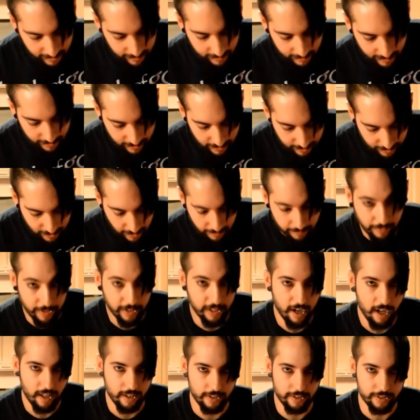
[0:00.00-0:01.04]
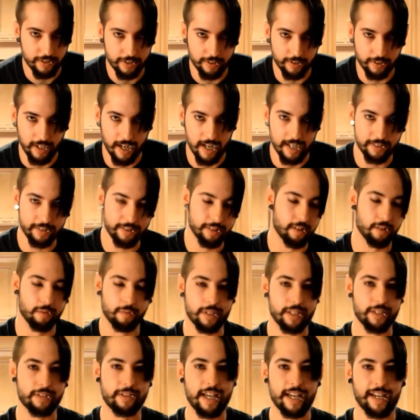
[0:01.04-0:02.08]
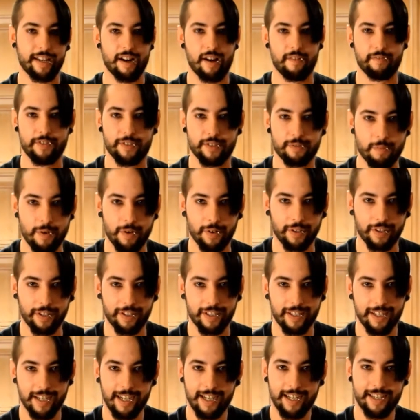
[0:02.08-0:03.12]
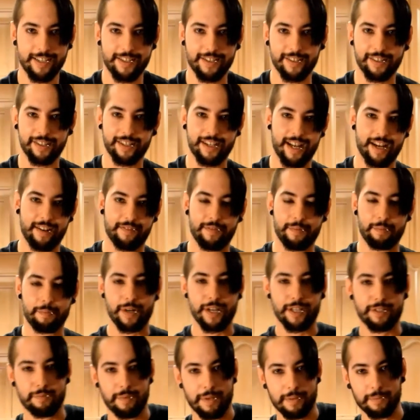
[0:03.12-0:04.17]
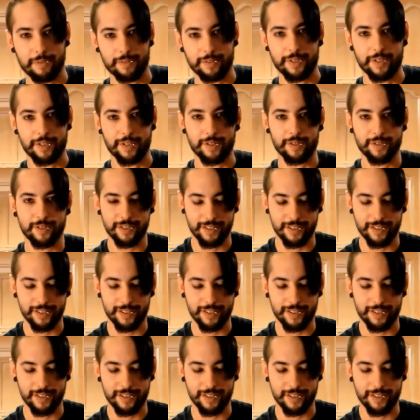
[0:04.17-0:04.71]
This is good for color too, guys, so when you take it off the smoker, you can kind of impress people too.